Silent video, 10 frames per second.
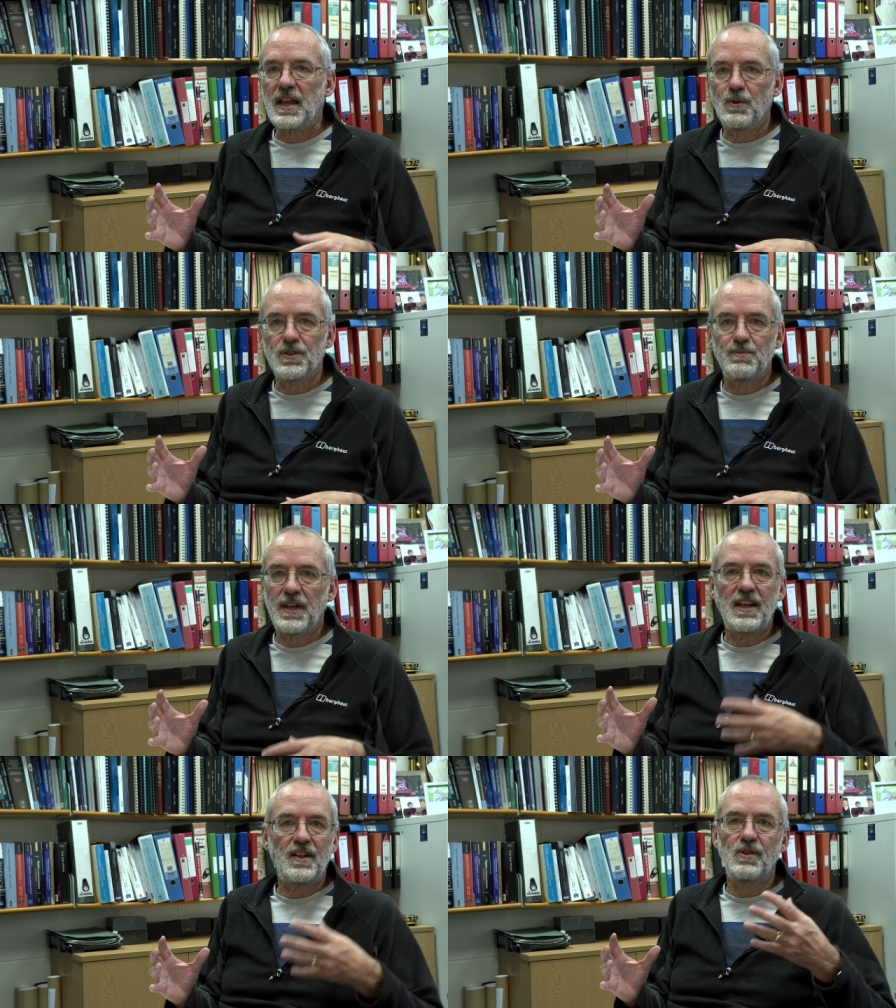He wasn't
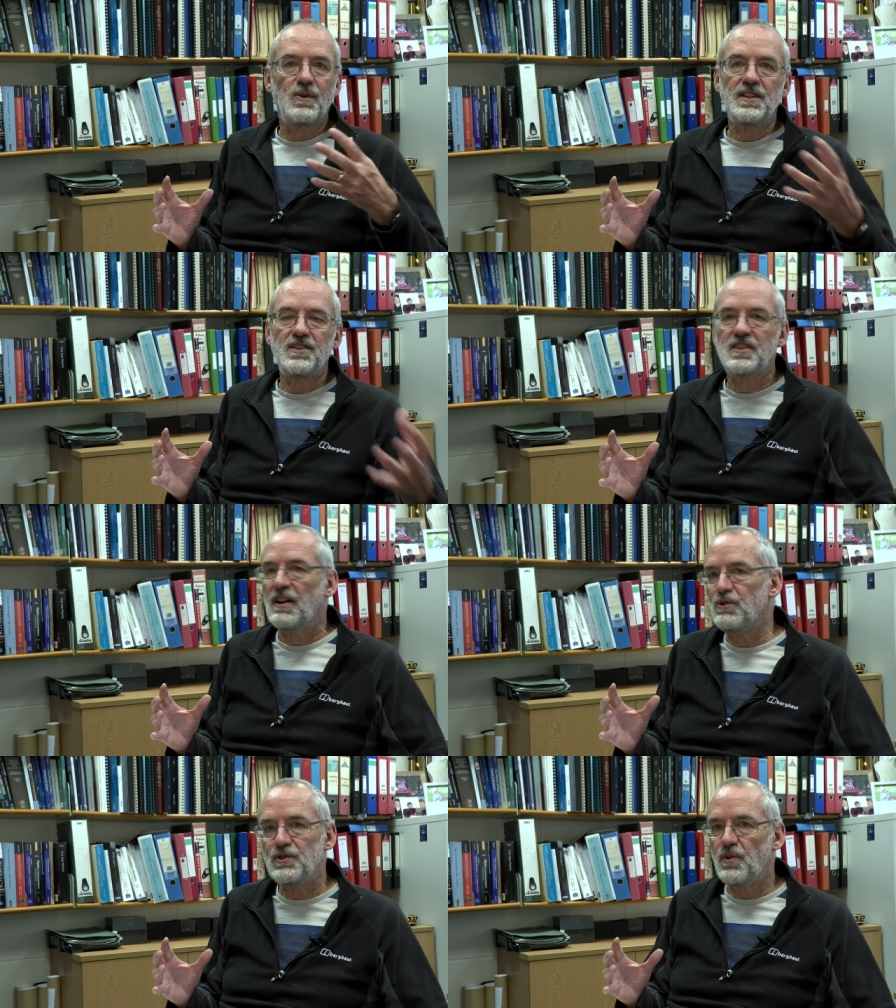making the great
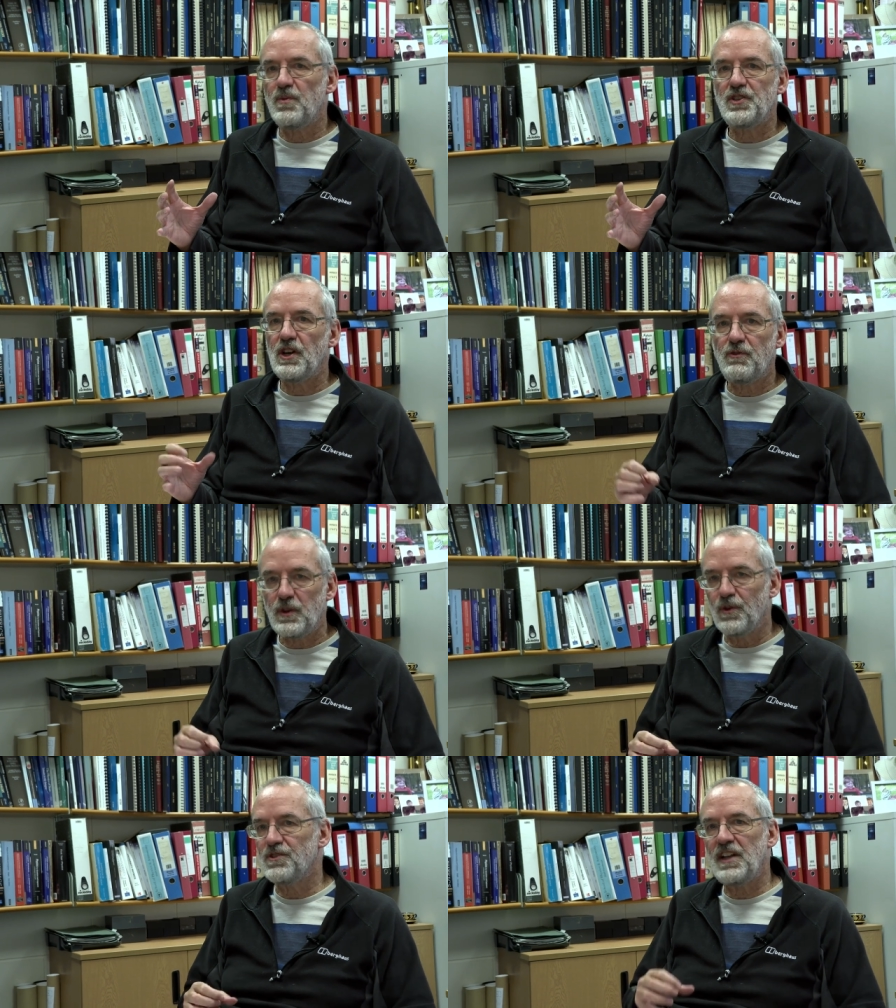discoveries for himself, he
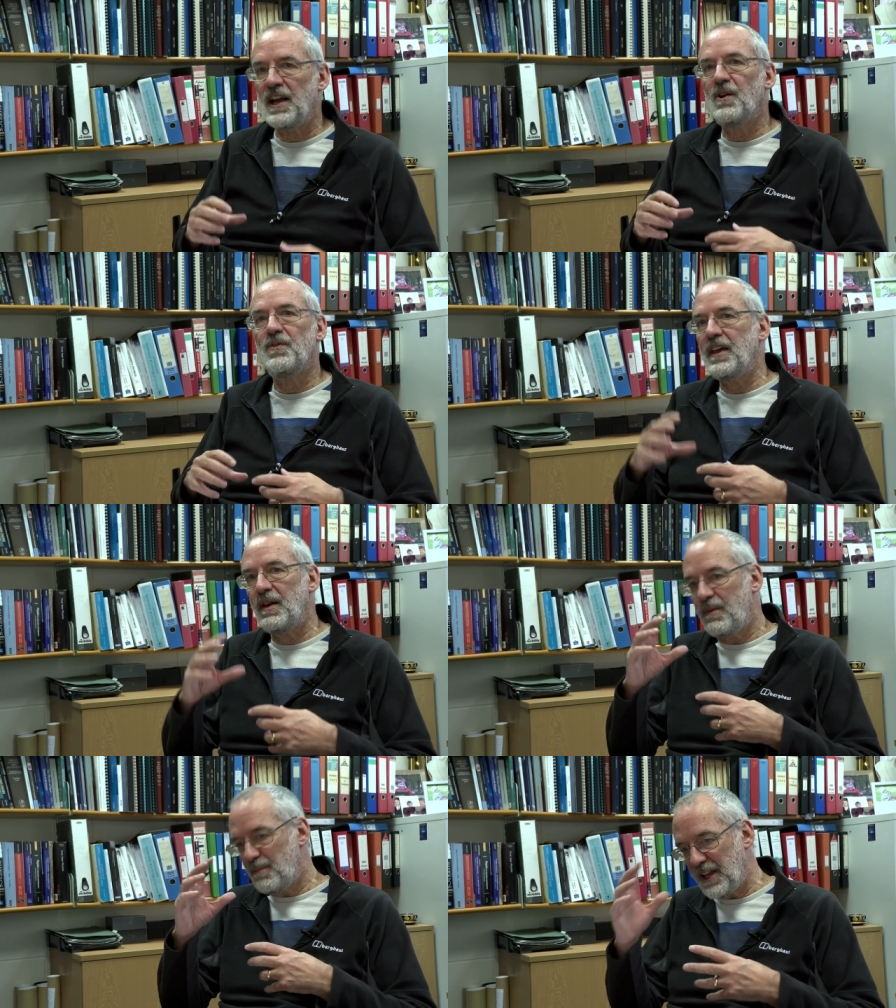wasn't out
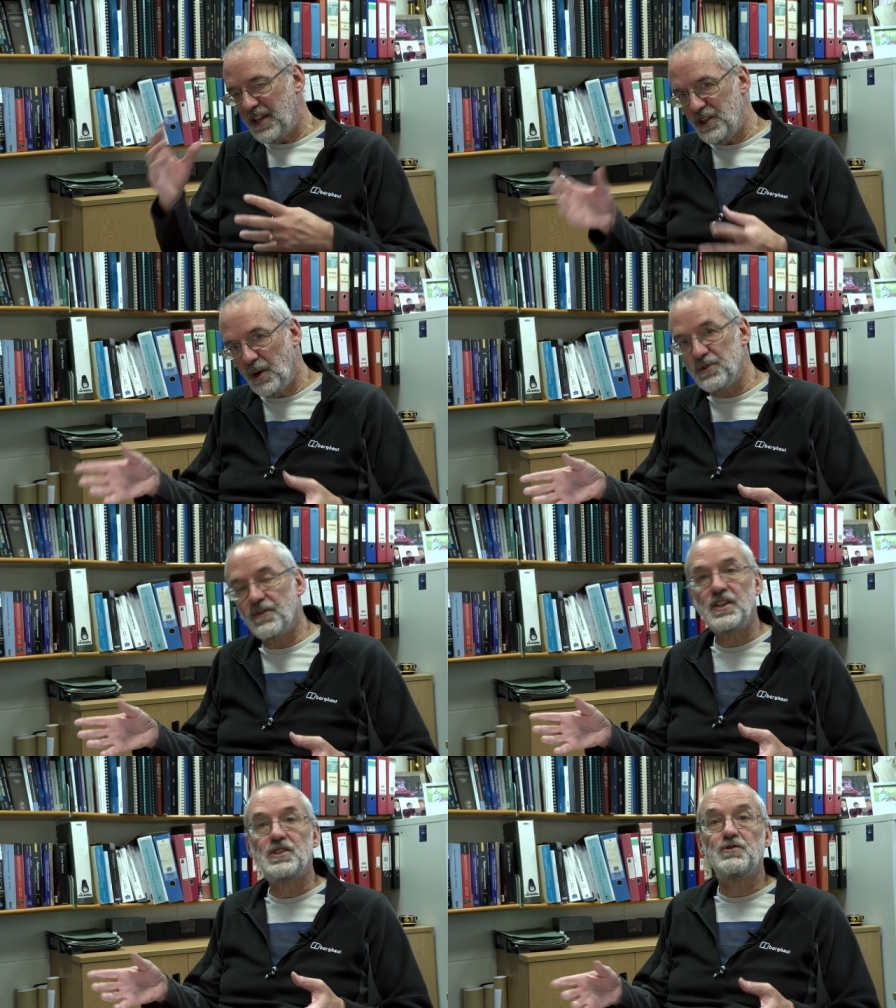there making the
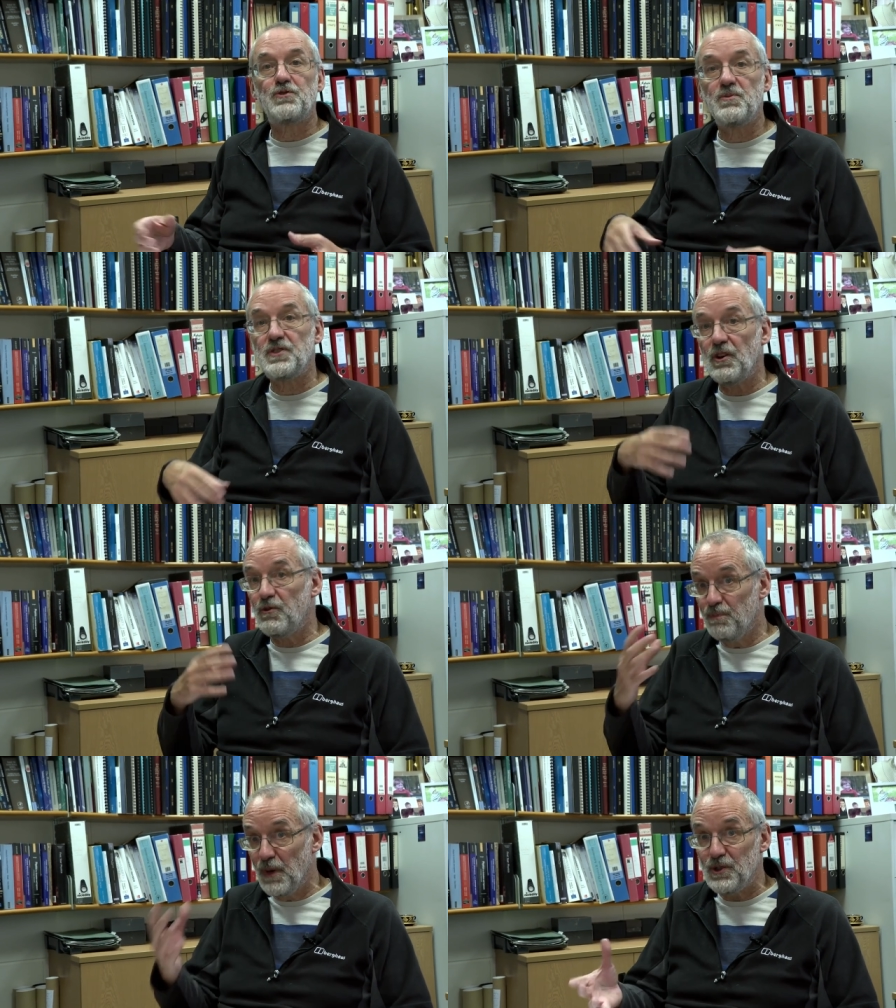observations for
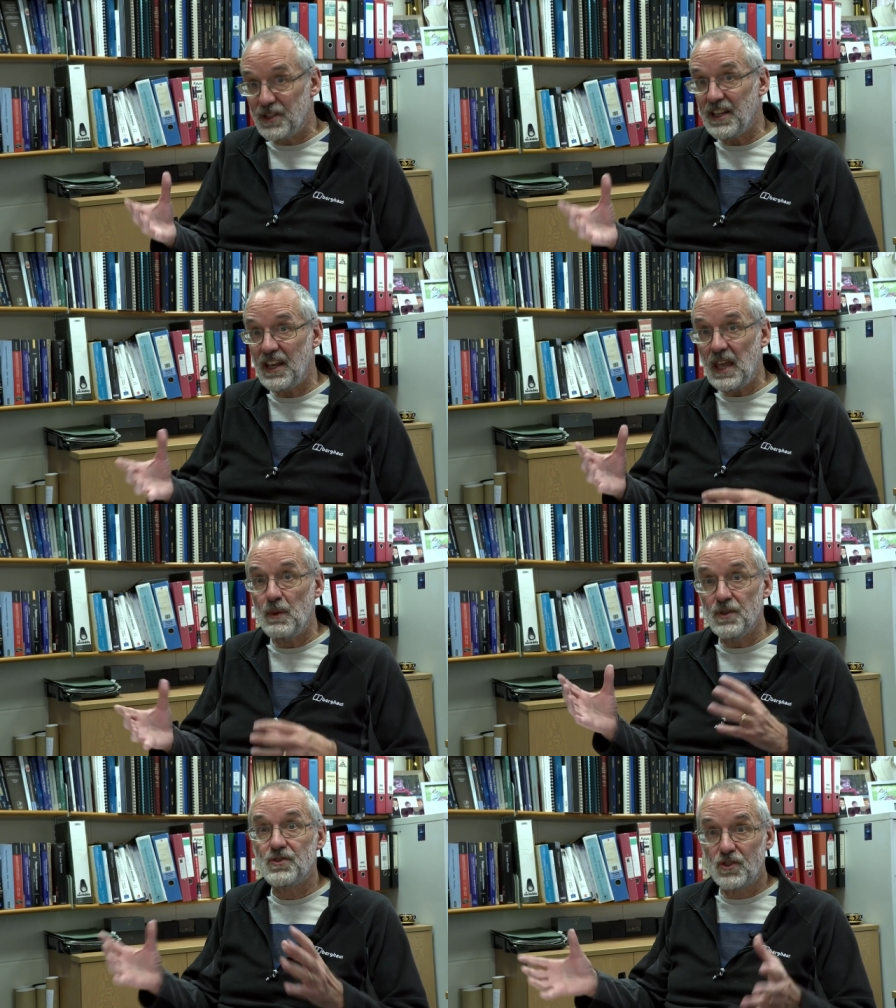himself, mostly he
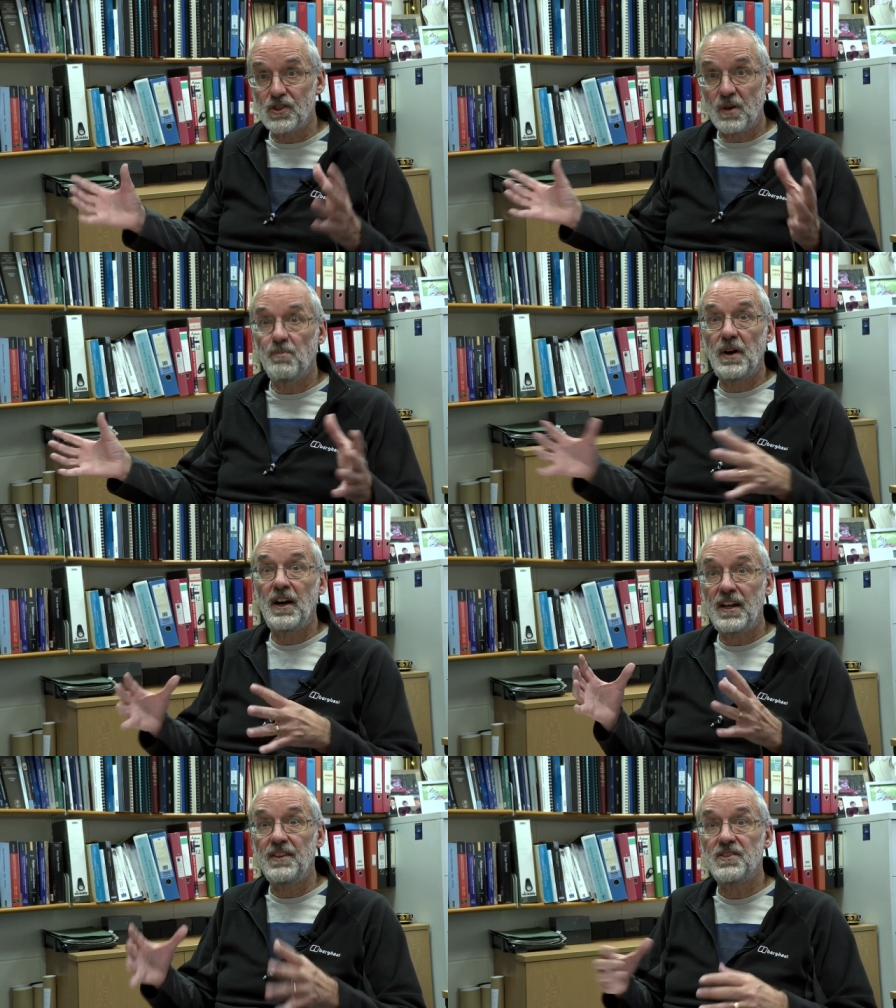was just
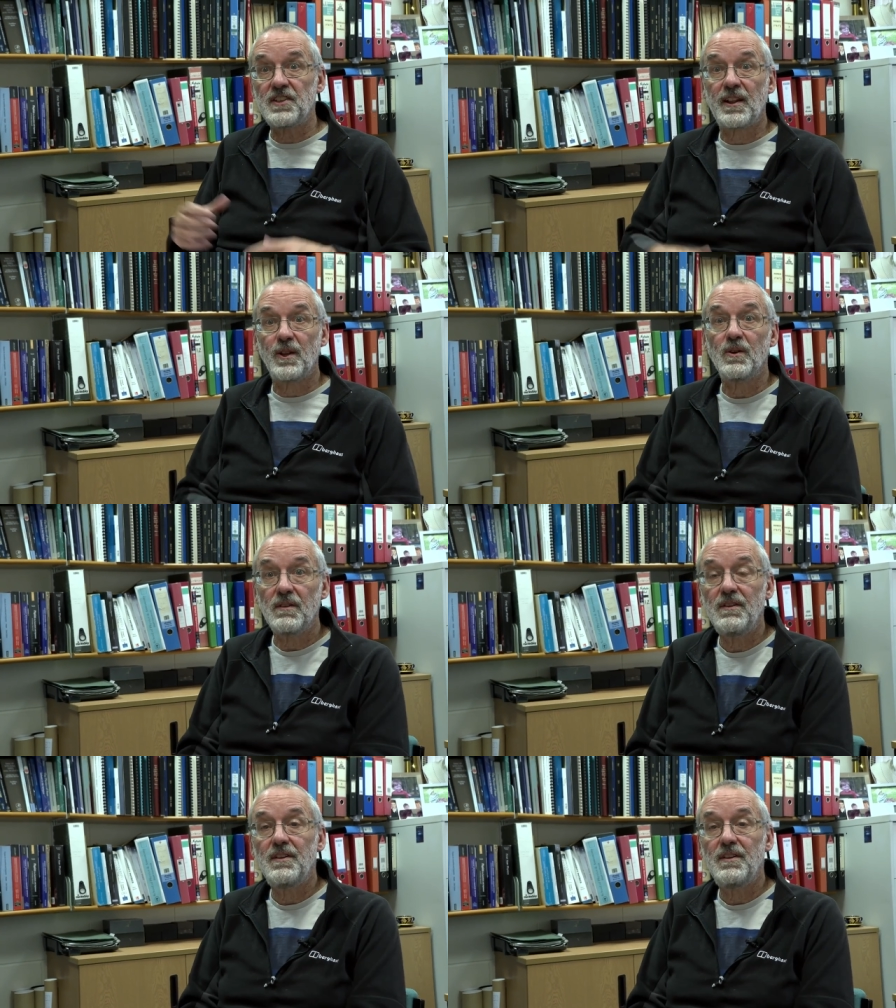compiling this catalogue.